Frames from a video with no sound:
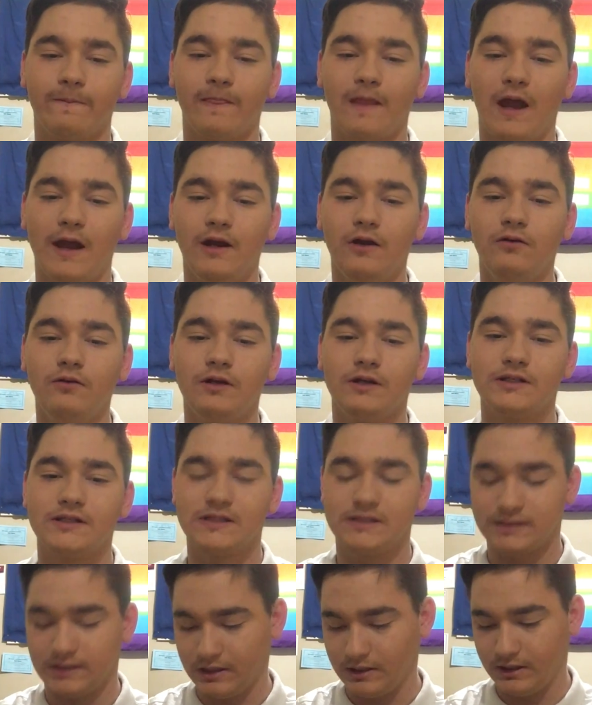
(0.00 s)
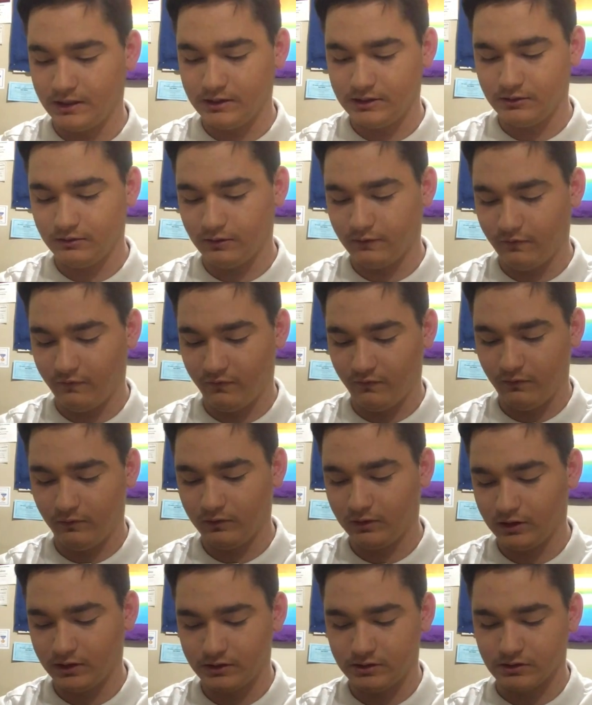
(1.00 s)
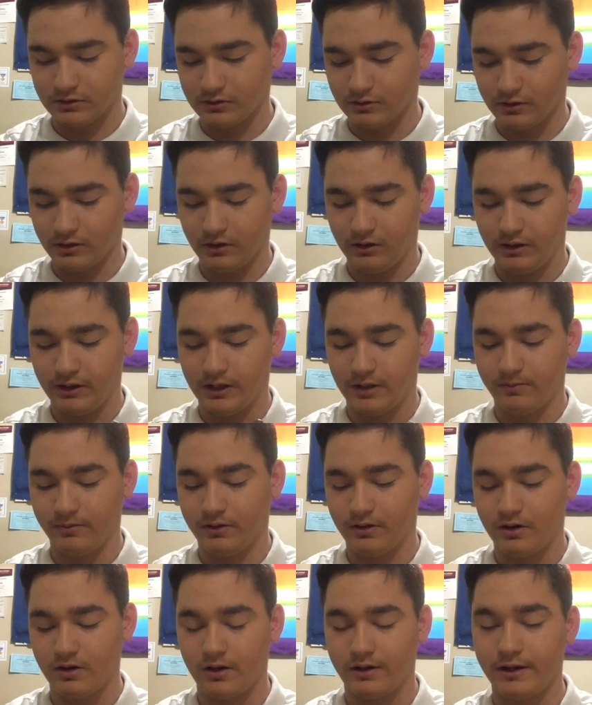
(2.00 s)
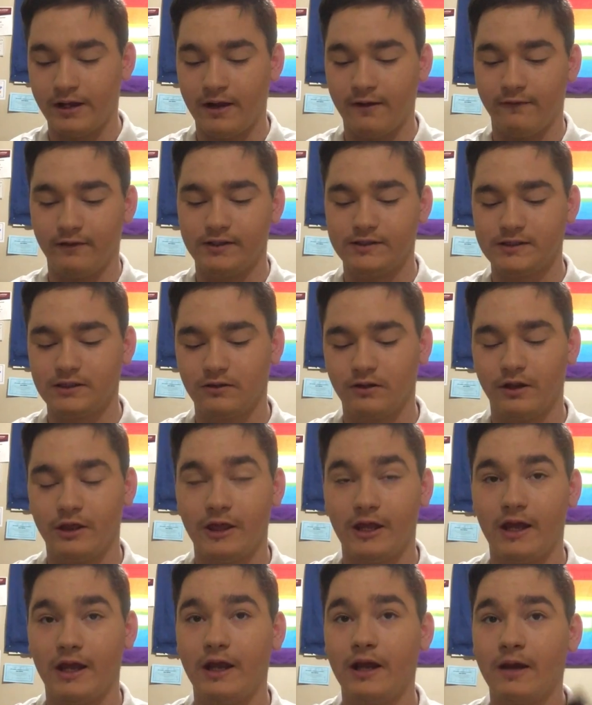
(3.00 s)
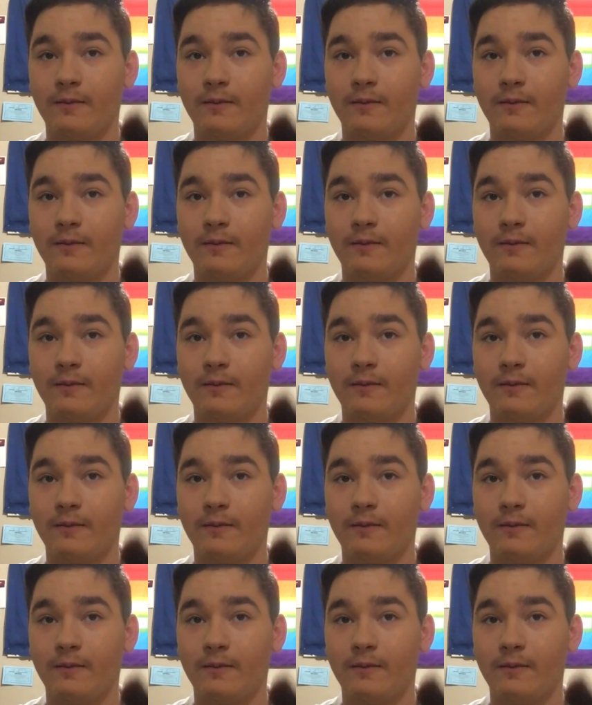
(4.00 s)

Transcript: I don't necessarily do a full-on tutorial how to put on every single thing.